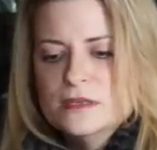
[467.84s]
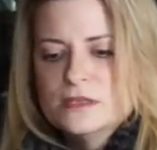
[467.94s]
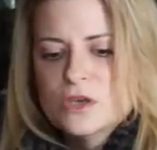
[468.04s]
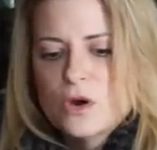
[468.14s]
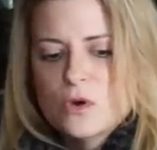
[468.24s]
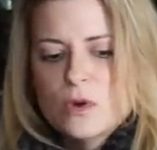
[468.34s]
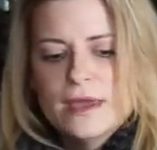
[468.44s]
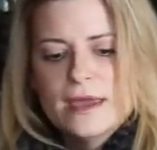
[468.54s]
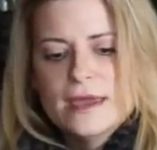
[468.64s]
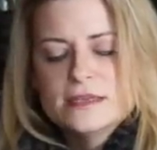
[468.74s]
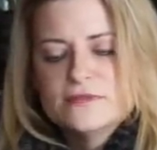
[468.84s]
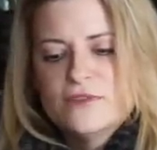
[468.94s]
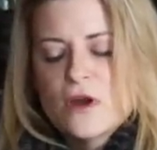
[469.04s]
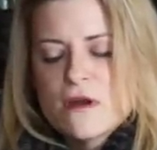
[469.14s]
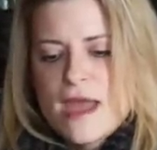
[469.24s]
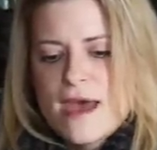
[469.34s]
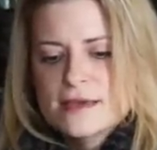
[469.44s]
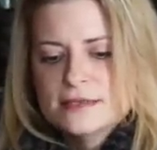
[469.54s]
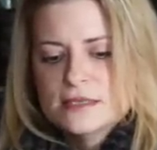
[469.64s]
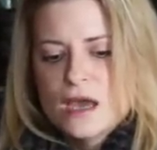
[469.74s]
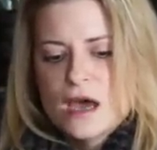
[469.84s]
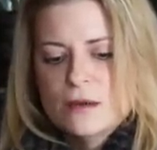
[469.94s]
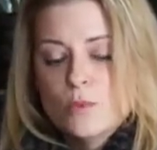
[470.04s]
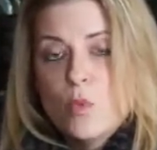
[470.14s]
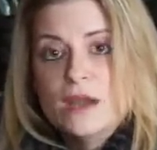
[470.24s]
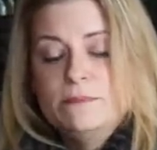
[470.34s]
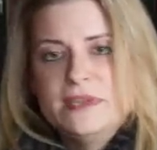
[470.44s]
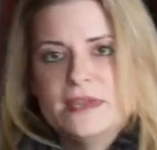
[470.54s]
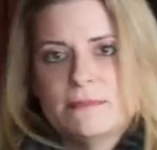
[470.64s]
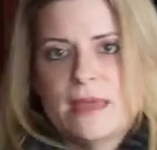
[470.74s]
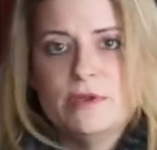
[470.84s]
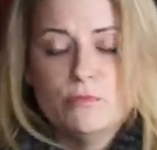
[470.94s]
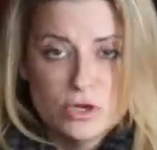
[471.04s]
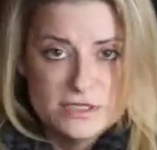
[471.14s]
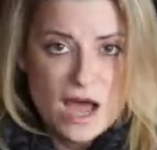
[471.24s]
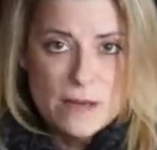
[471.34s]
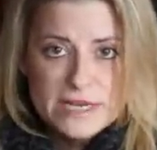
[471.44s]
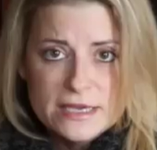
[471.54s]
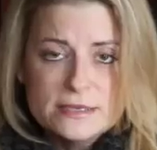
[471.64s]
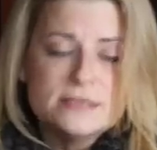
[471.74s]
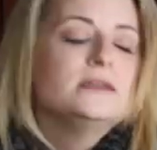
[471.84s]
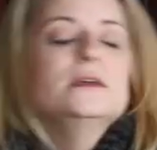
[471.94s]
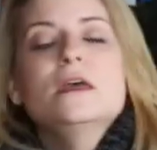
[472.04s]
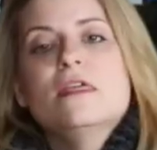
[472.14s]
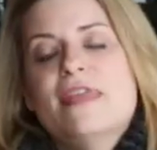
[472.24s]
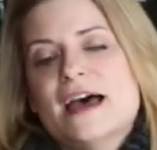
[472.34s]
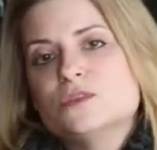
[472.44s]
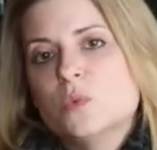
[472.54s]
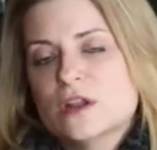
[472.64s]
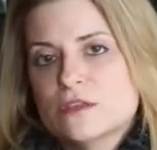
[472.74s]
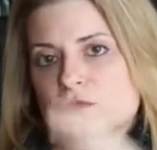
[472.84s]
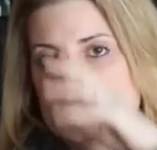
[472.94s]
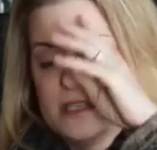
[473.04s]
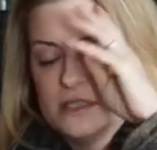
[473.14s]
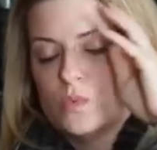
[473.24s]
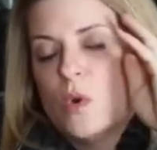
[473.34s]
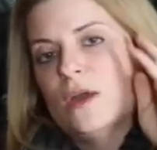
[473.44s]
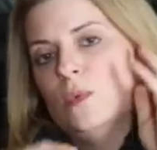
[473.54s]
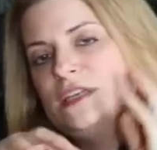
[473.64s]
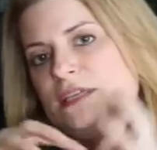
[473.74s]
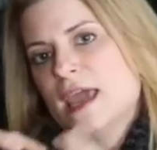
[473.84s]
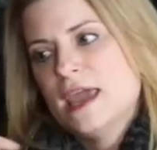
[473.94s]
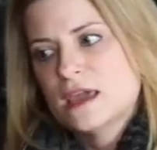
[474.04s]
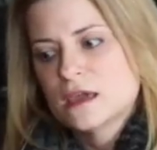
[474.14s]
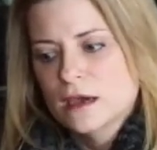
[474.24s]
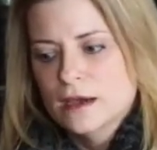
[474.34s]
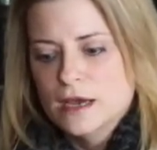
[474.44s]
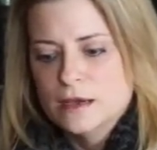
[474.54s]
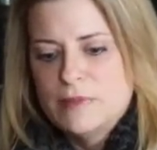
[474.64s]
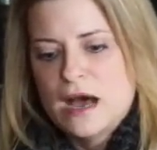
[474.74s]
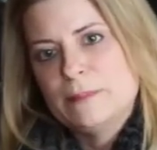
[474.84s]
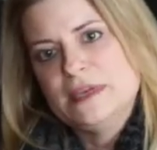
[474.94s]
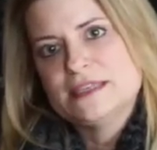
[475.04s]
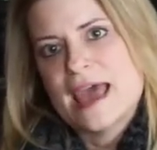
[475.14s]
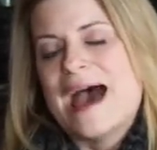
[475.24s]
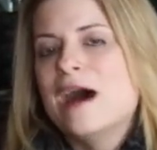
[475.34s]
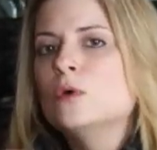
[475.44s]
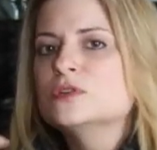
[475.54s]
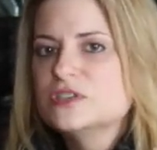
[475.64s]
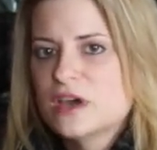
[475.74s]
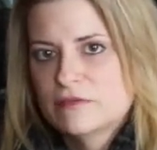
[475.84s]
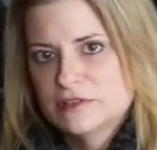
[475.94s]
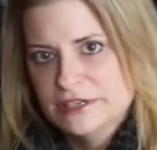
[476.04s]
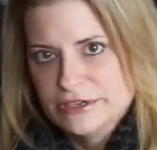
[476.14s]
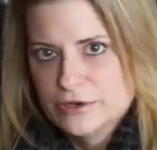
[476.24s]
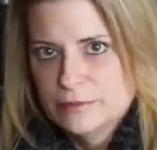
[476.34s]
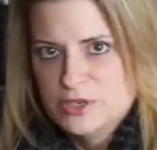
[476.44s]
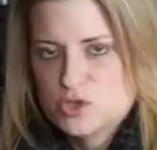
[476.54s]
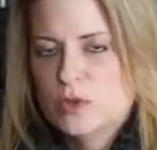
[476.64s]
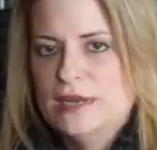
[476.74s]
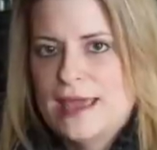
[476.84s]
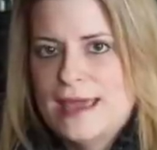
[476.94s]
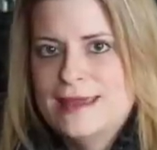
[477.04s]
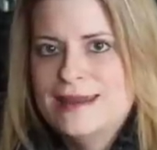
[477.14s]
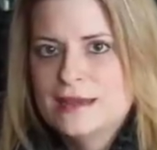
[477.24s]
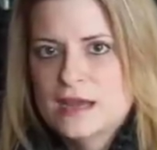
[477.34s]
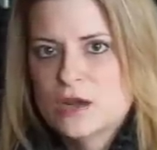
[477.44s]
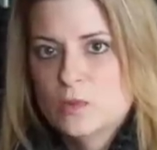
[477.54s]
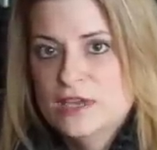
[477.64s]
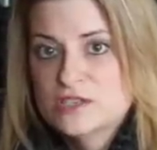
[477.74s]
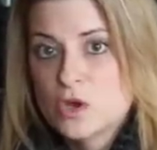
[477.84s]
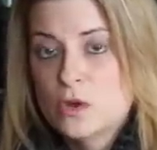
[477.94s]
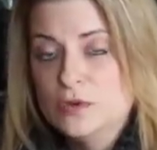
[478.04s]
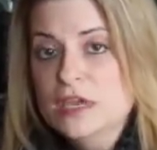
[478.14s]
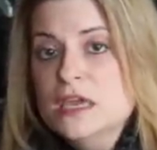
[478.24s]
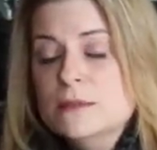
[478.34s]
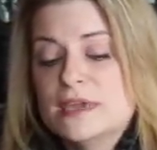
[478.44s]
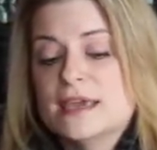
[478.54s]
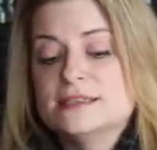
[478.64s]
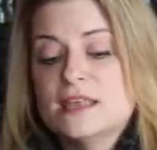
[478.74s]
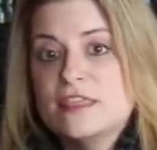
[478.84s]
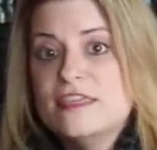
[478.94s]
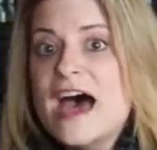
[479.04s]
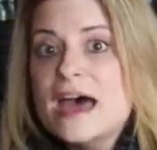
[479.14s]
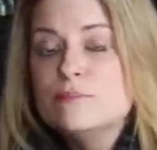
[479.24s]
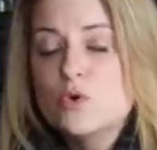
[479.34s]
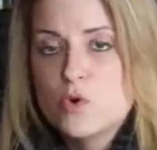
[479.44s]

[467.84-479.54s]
So as far as one being maybe more dominant, that's one of the reasons why we take puppies out of a litter between 8 and 9 weeks old, because at that